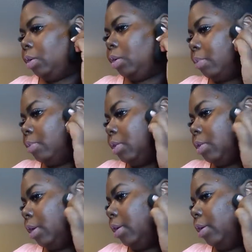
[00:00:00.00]
So I'm just
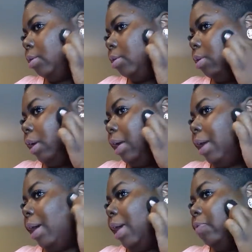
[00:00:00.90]
gonna, and
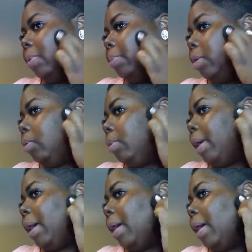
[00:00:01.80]
I have a mirror
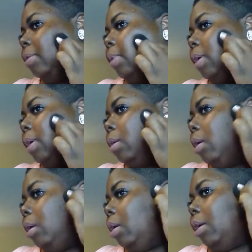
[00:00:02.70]
behind me
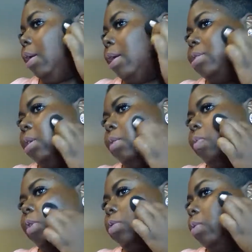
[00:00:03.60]
in case
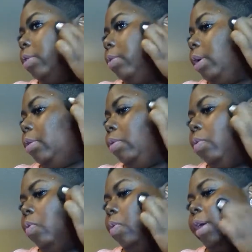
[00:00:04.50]
anyone's wondering
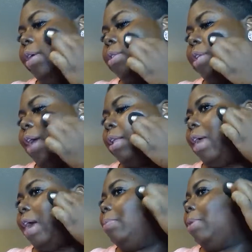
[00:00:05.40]
what
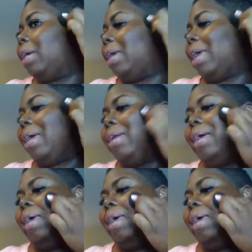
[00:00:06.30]
exactly I'm looking at.